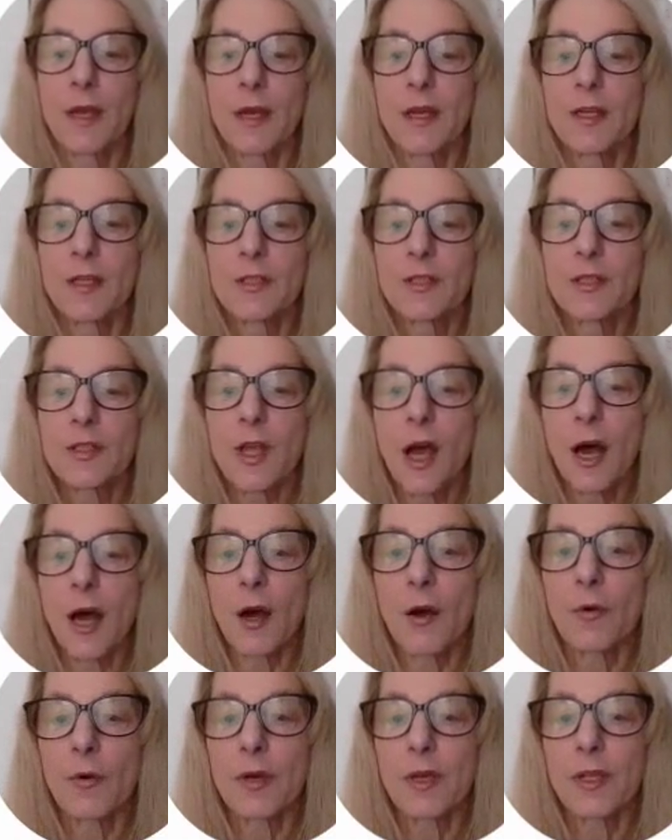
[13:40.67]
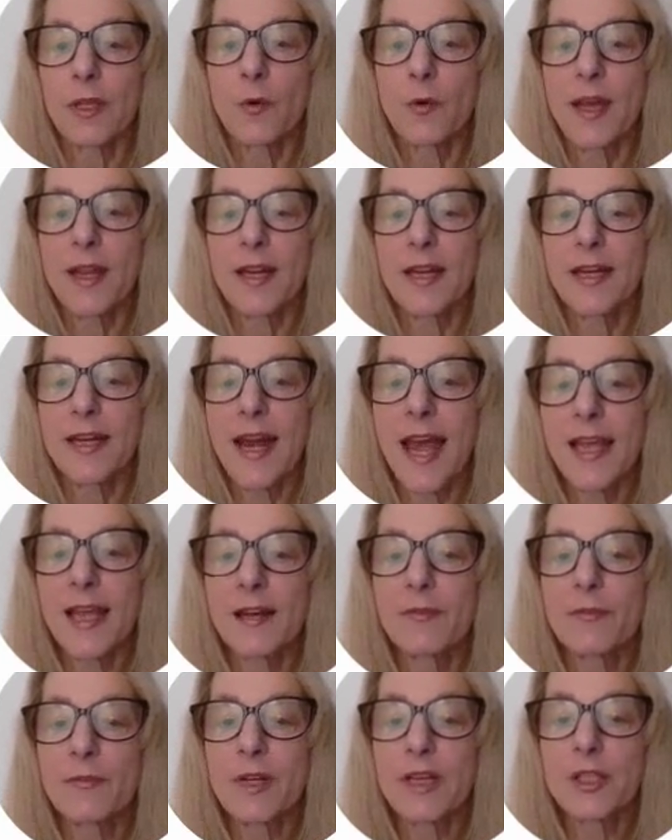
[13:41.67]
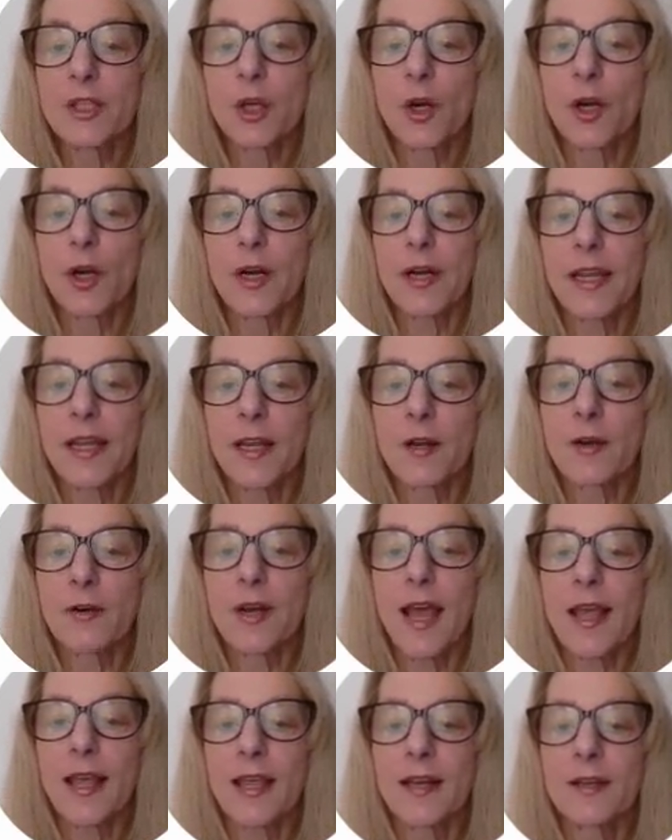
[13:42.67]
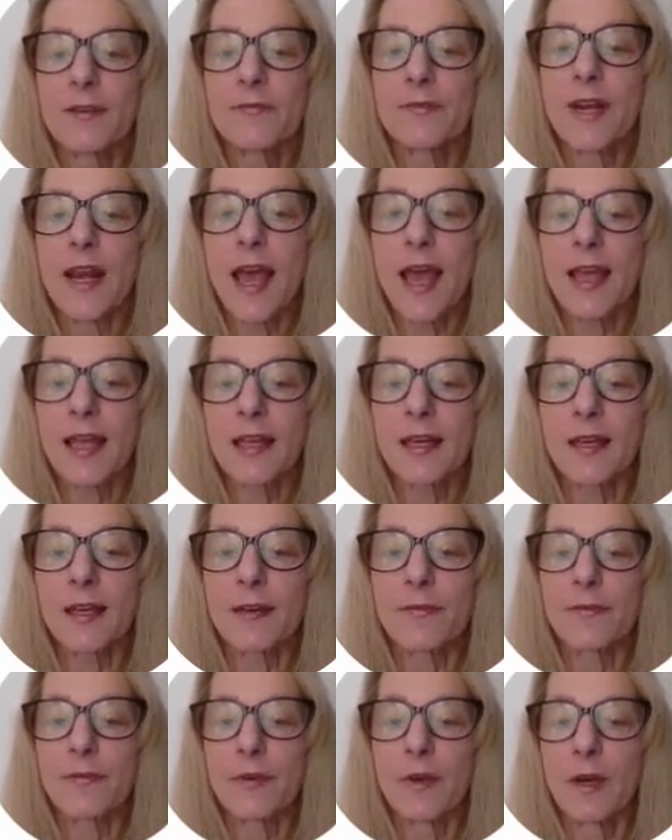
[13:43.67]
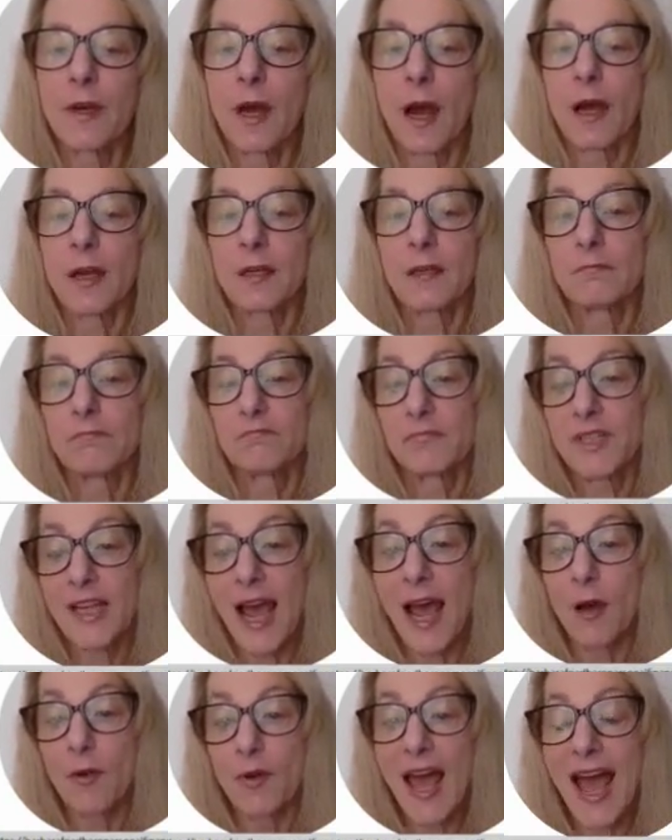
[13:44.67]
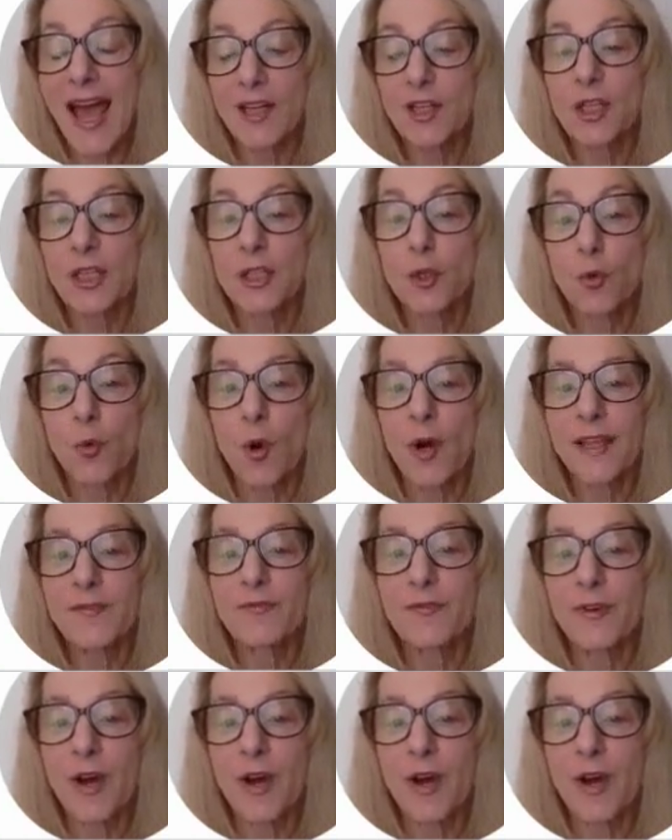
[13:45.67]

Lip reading: So you had a negative return here, negative, down actually 25%